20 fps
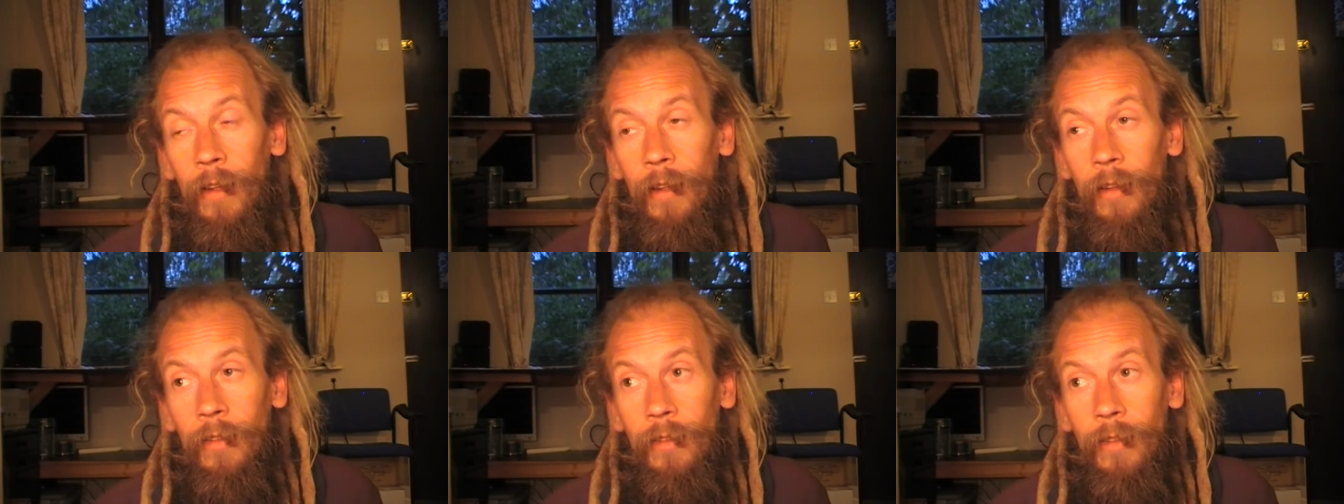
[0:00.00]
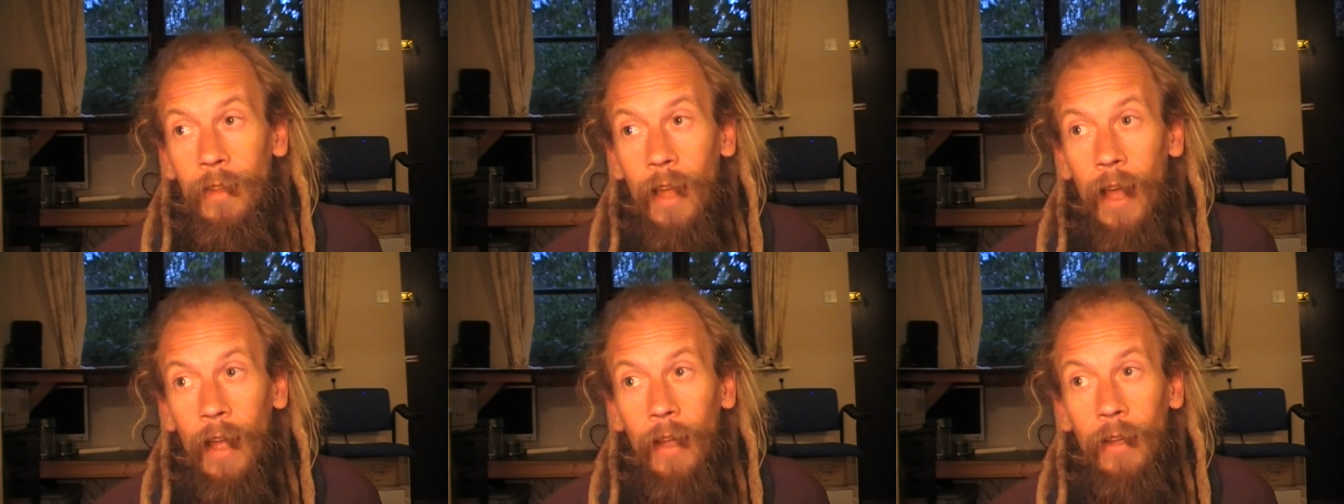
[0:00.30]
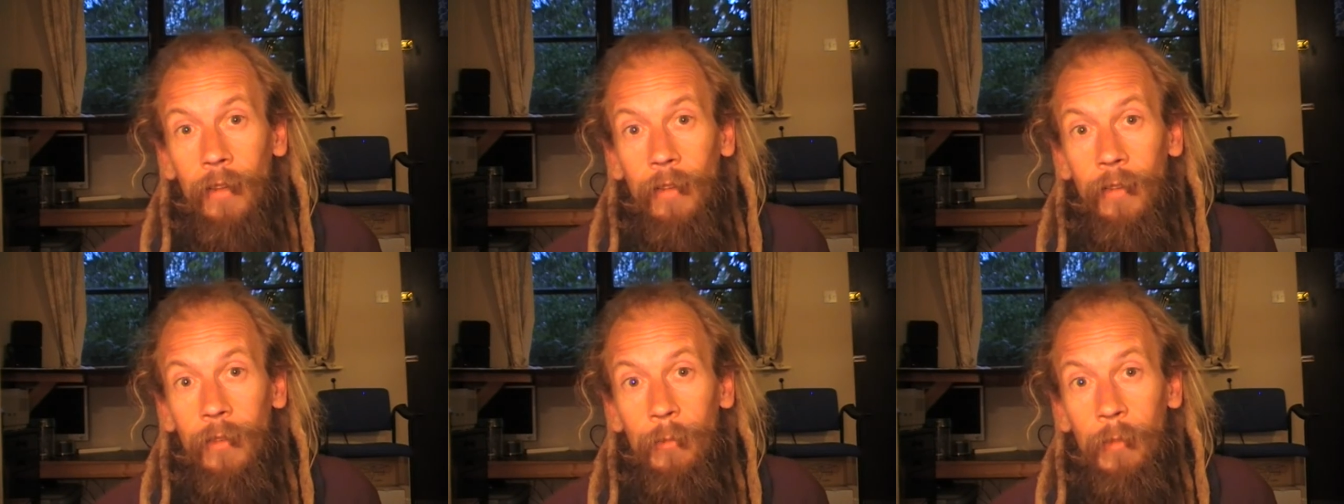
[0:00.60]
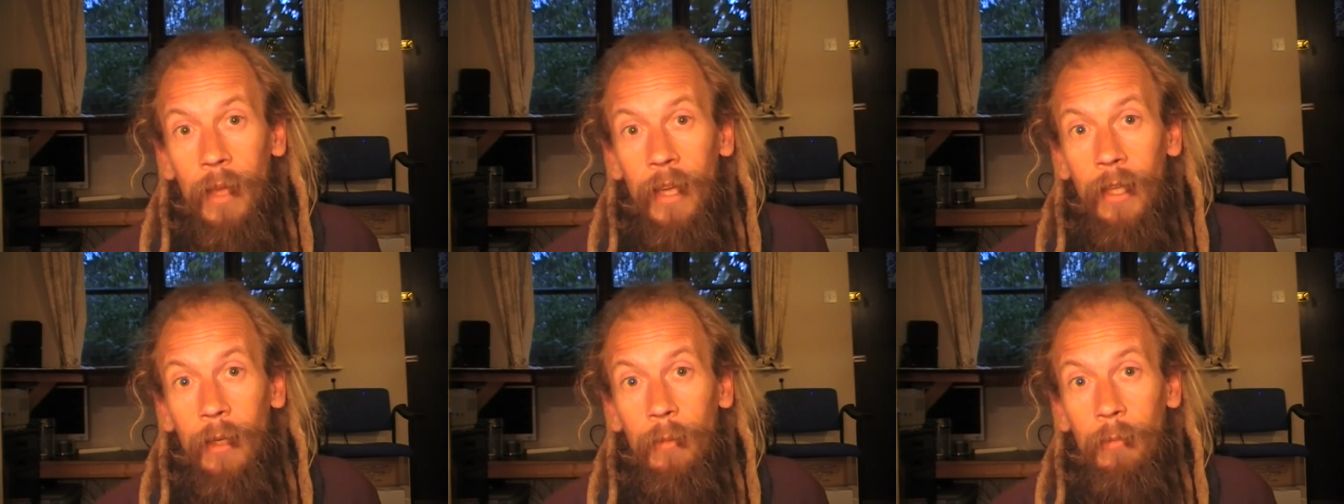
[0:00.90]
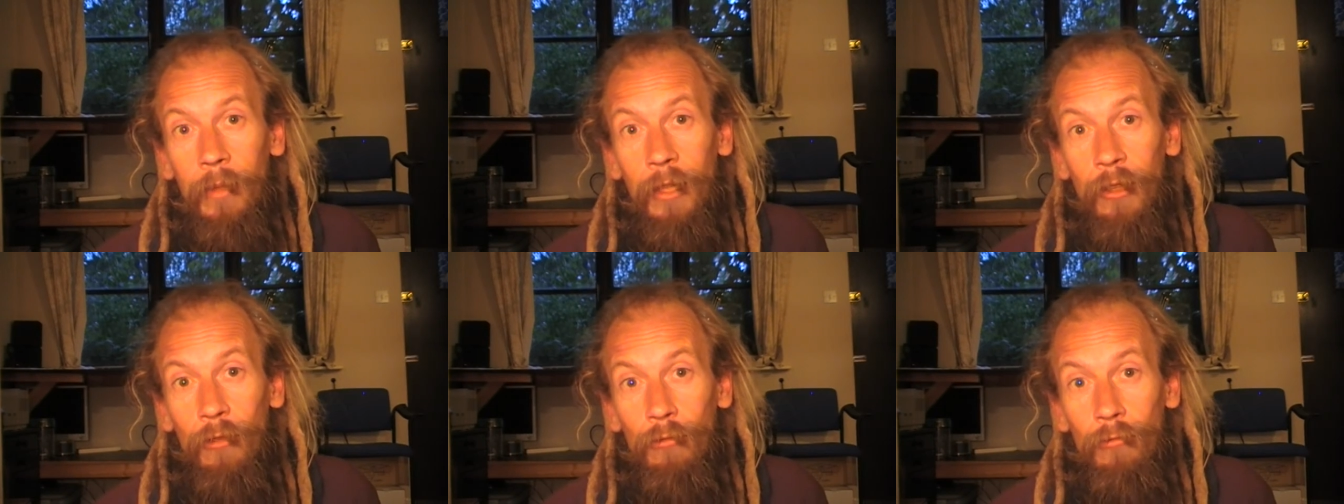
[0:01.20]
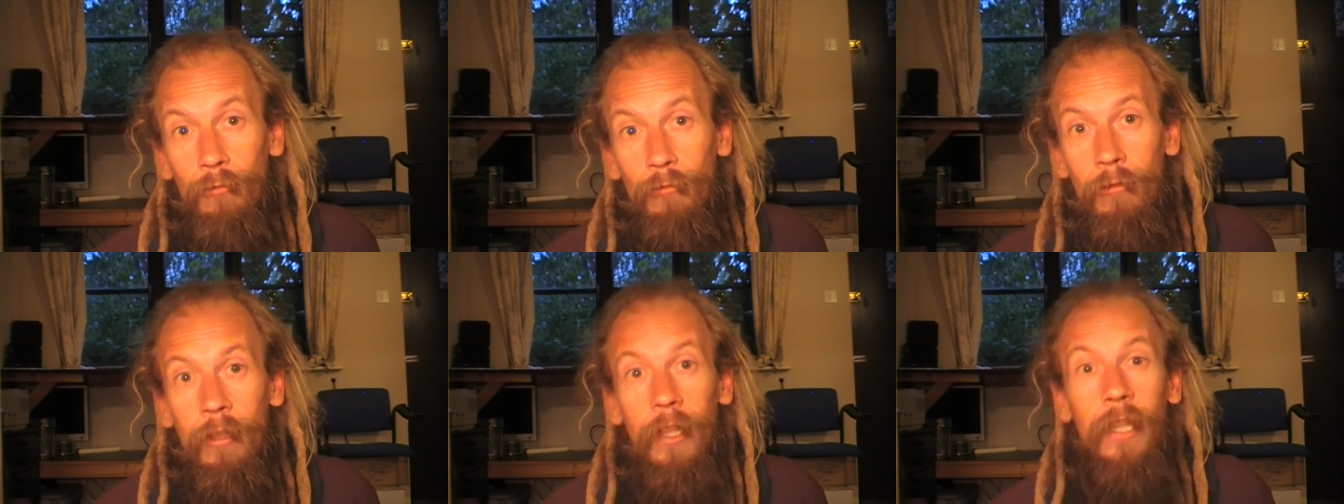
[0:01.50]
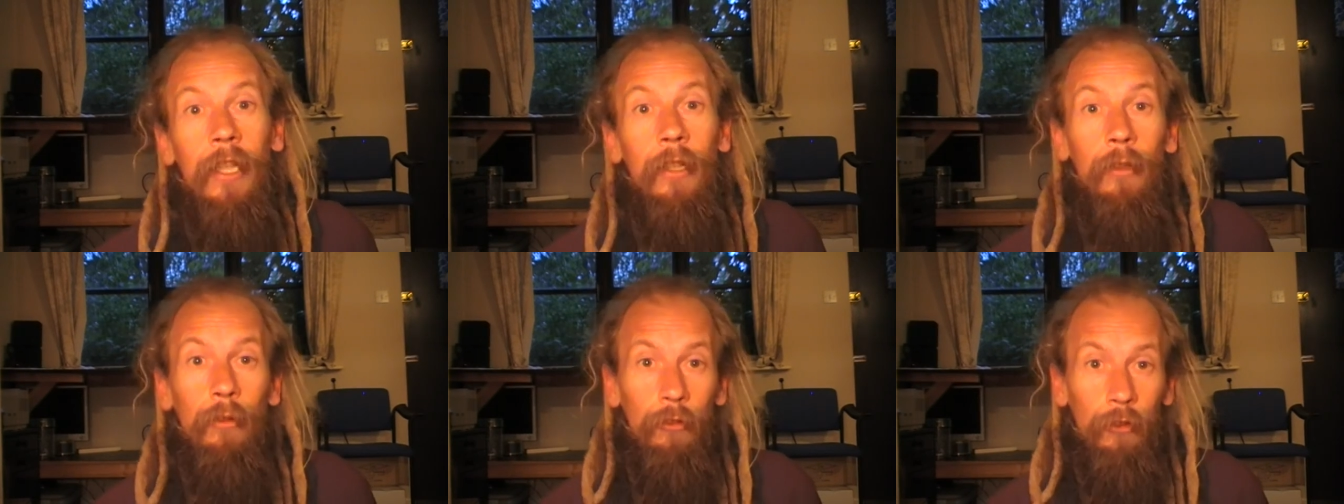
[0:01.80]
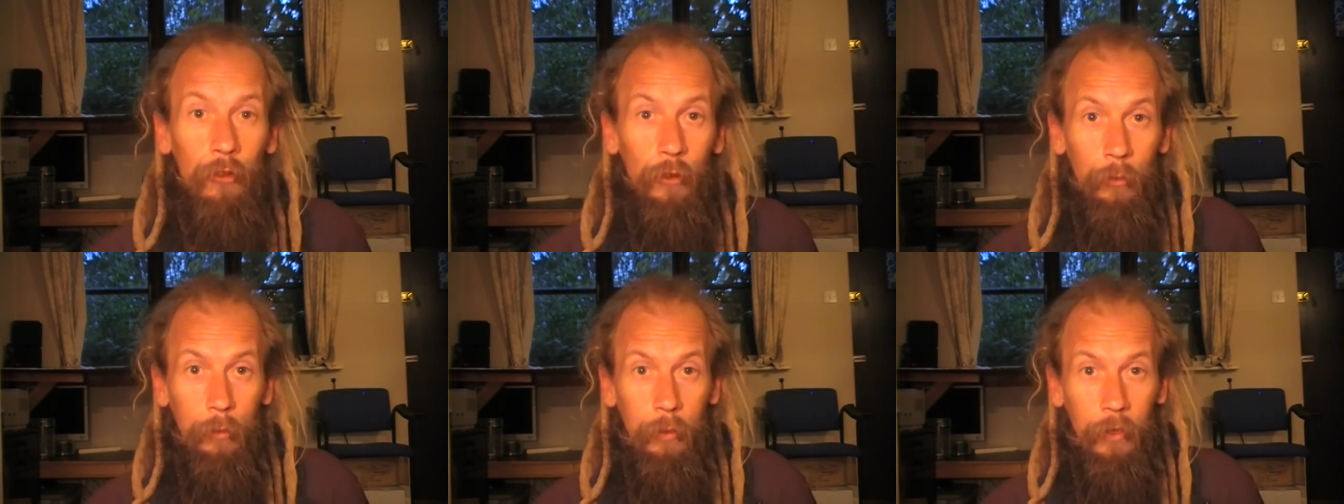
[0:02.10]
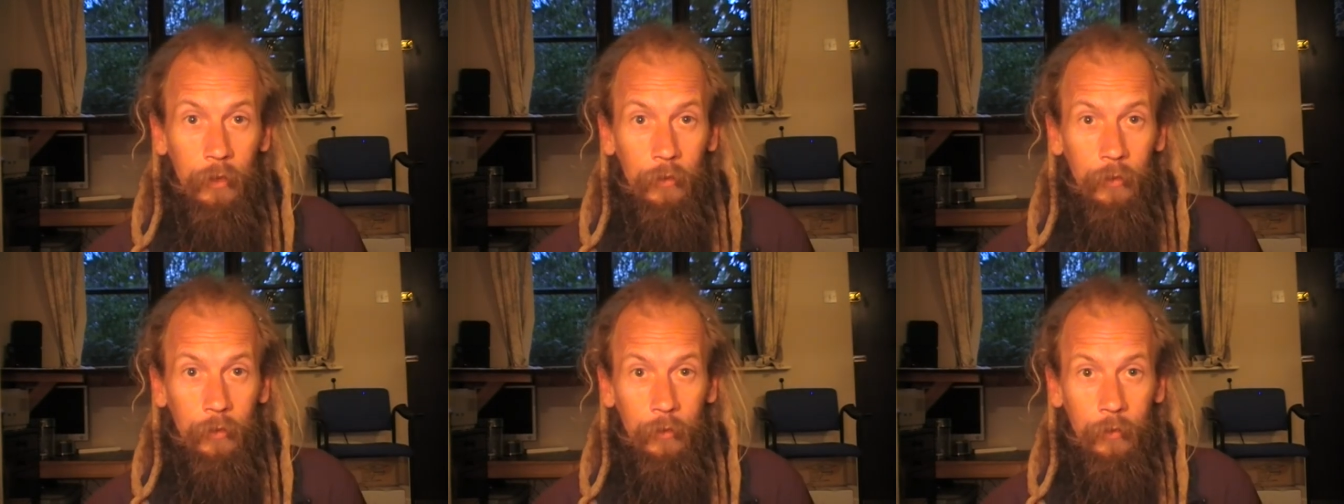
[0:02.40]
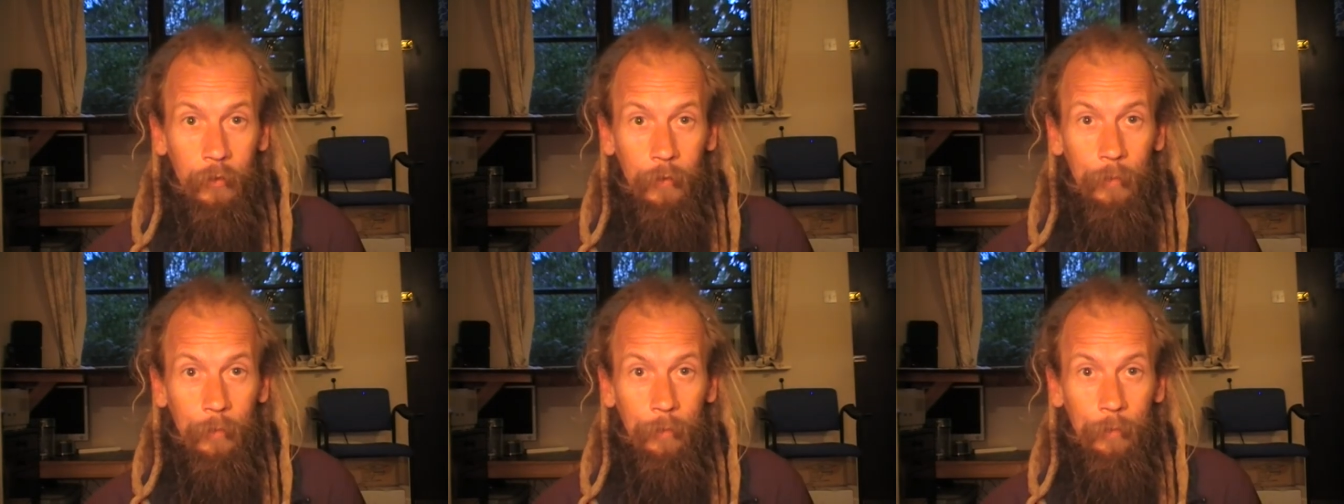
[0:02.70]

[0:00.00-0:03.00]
And that's making me real dubious.